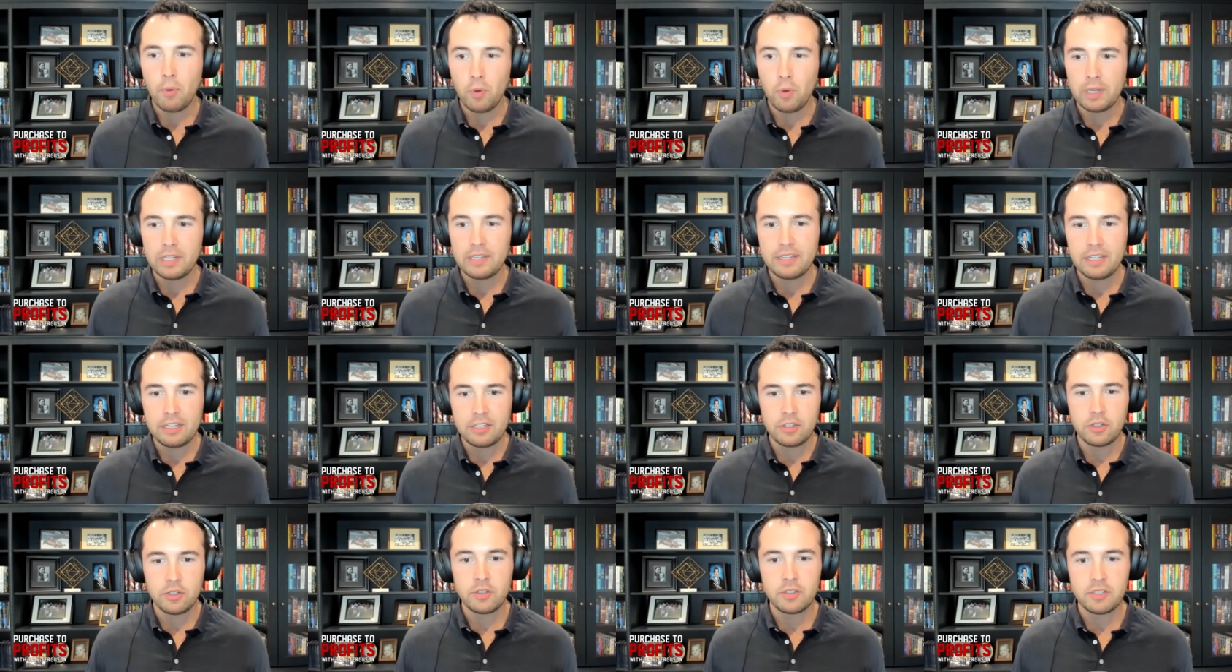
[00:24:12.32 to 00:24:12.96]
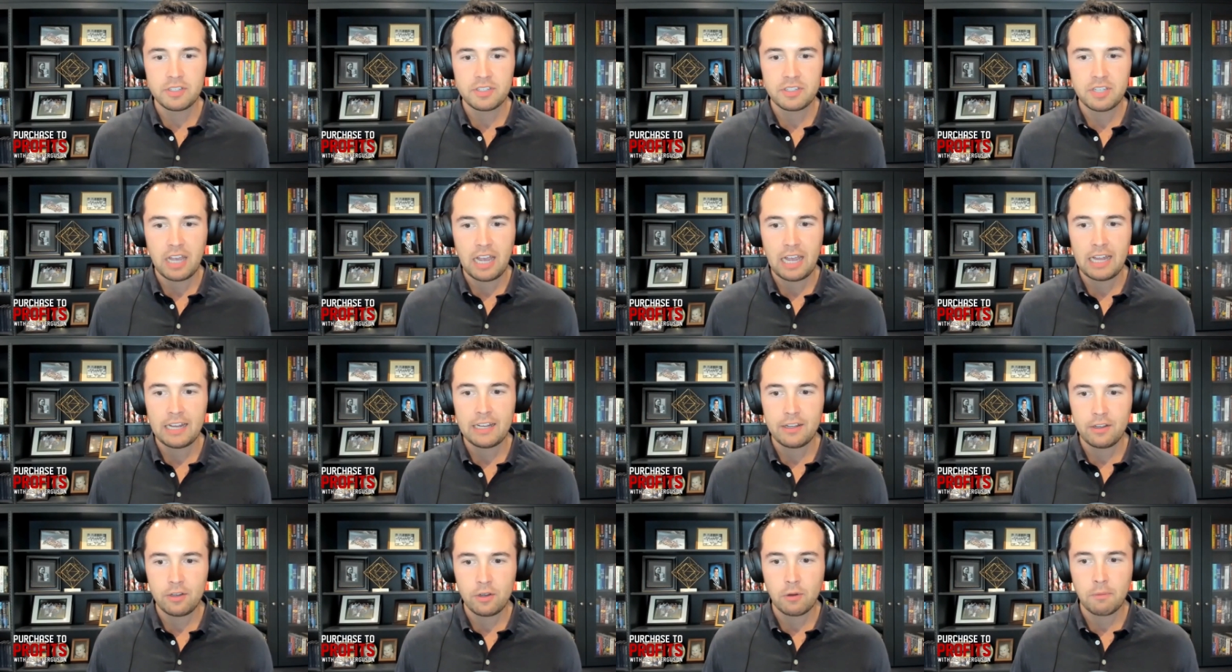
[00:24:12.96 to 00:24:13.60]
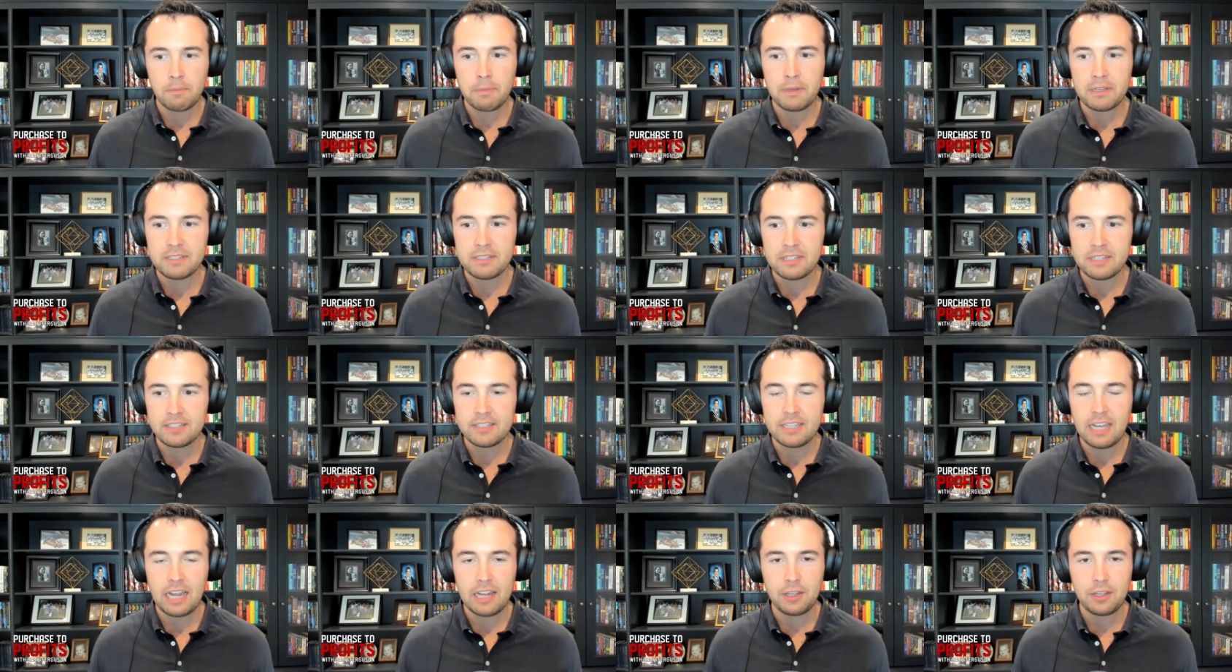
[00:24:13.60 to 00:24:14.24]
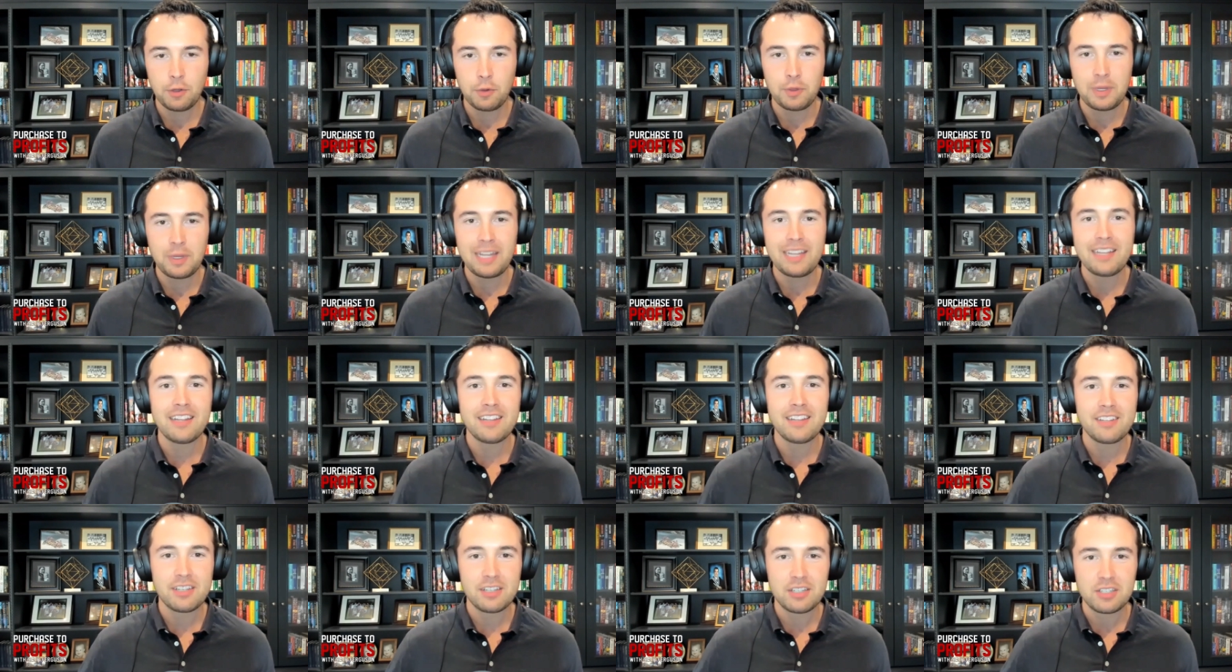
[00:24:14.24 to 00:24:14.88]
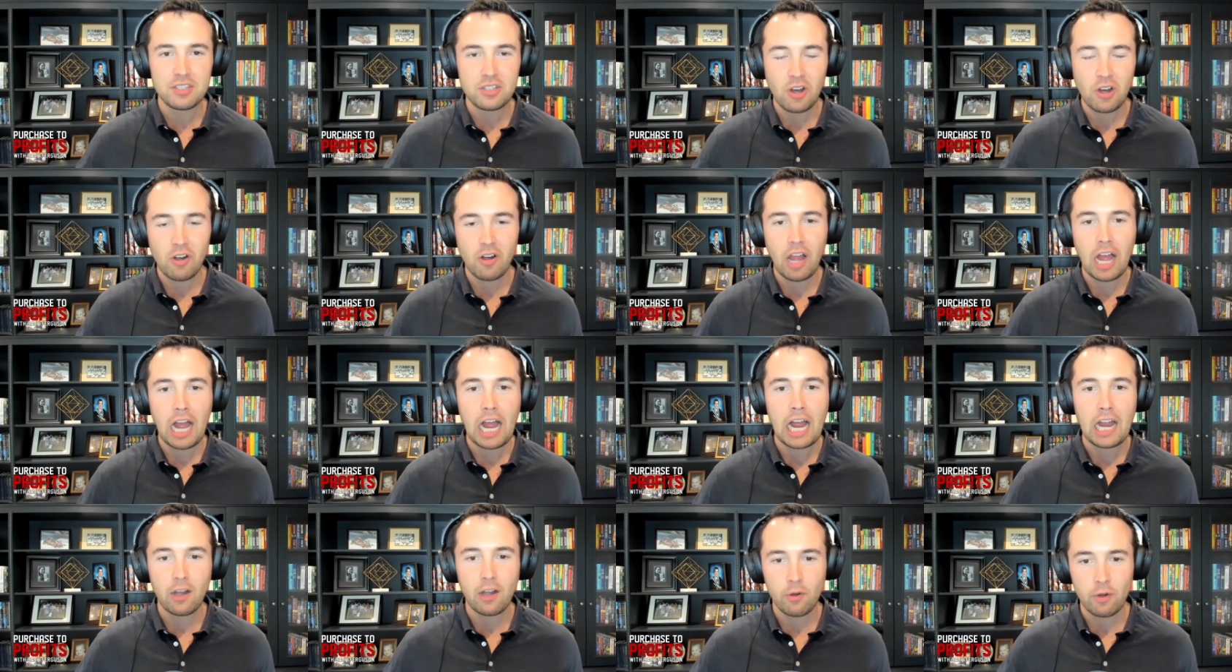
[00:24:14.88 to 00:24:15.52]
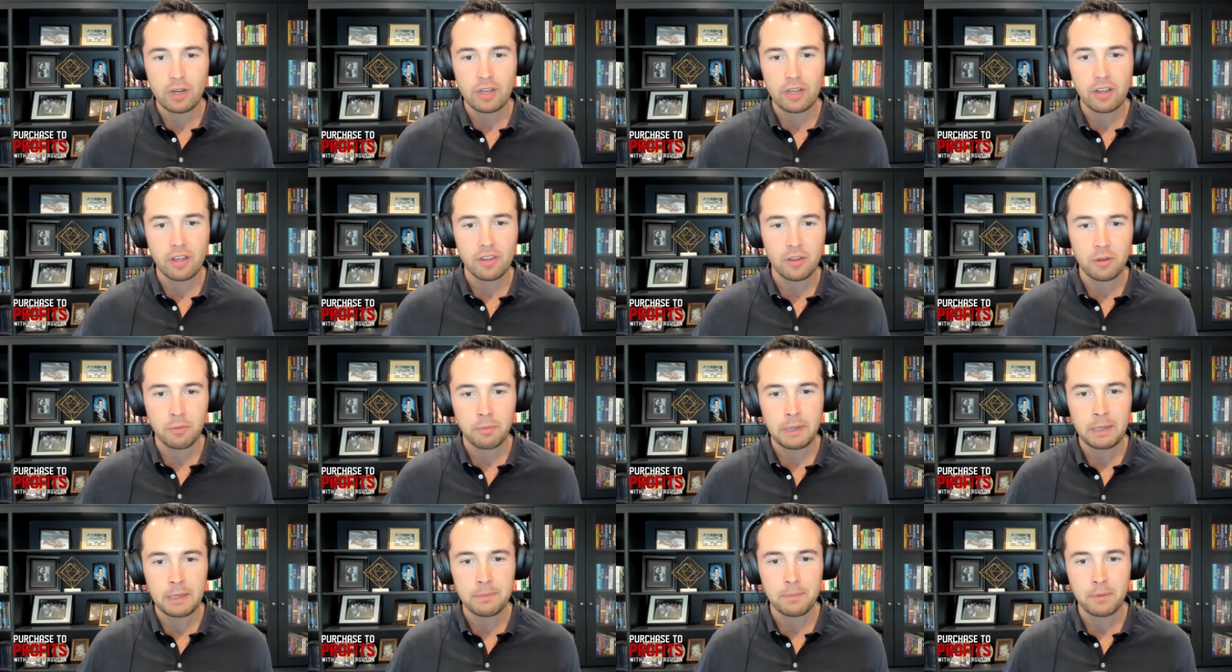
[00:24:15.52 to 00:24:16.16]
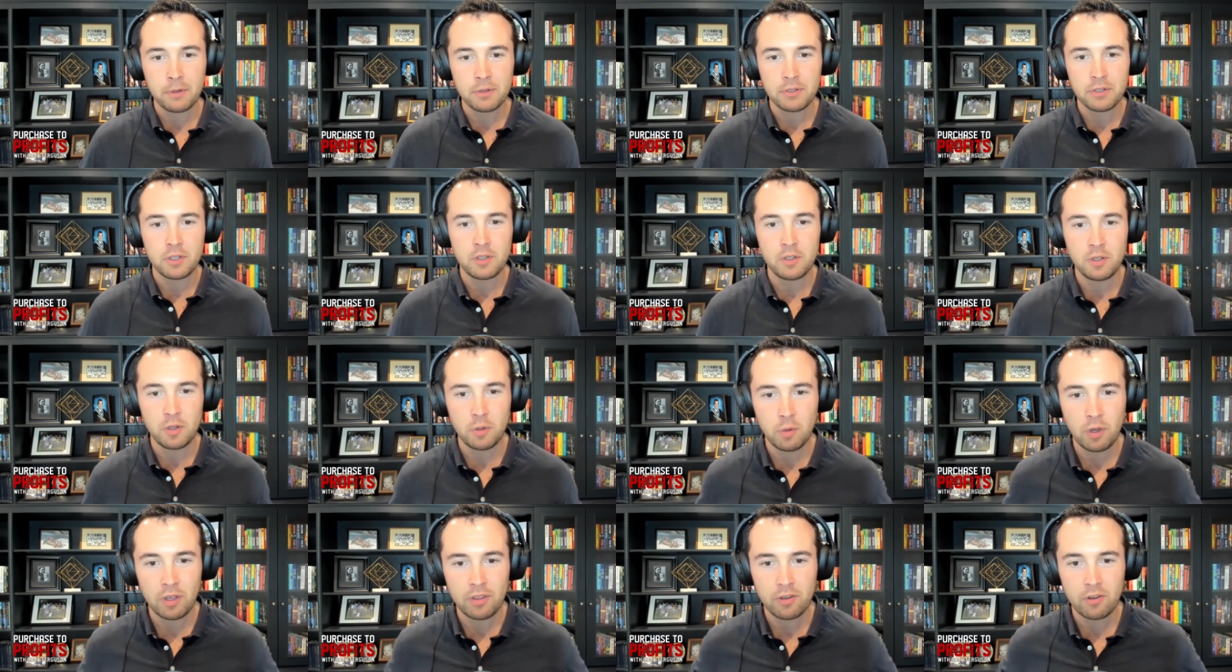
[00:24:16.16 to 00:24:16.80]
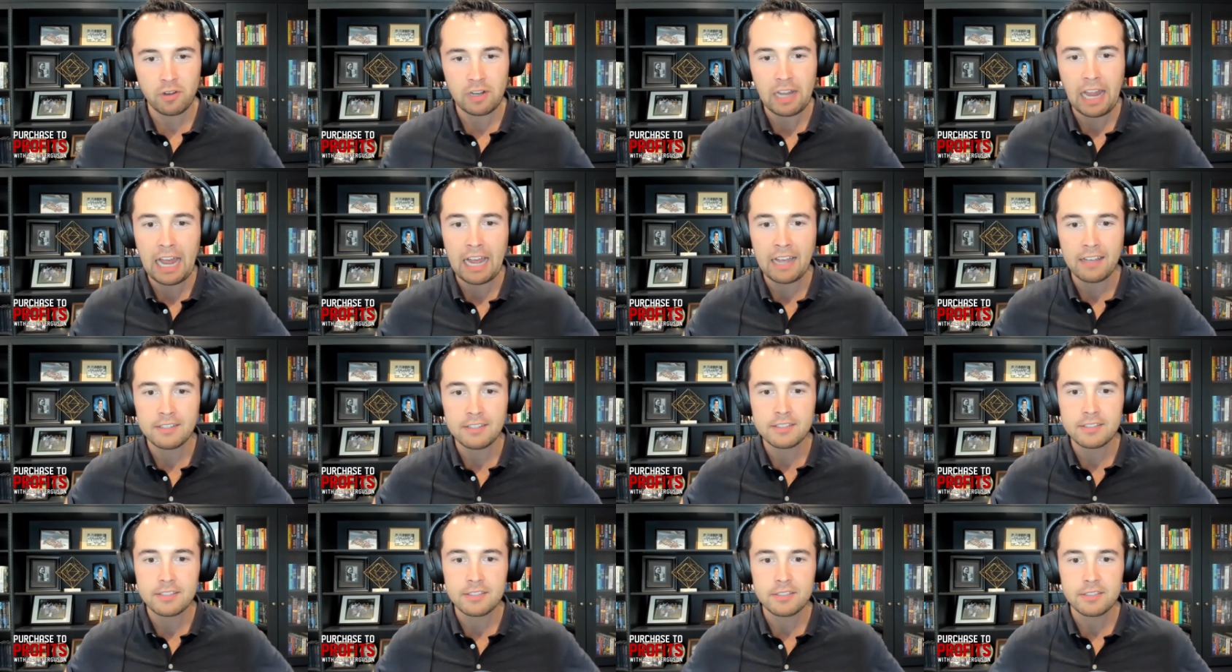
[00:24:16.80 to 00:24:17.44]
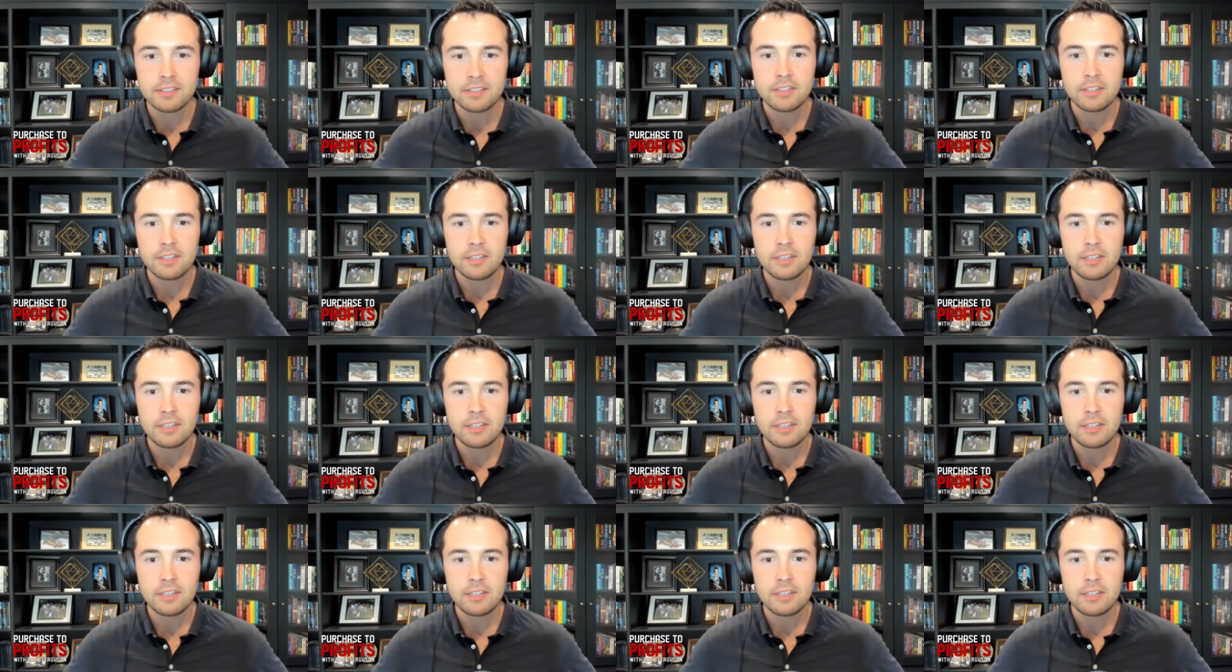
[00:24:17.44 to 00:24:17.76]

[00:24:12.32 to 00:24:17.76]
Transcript: point did you decide in your business that you needed to start hiring other people to do other tasks?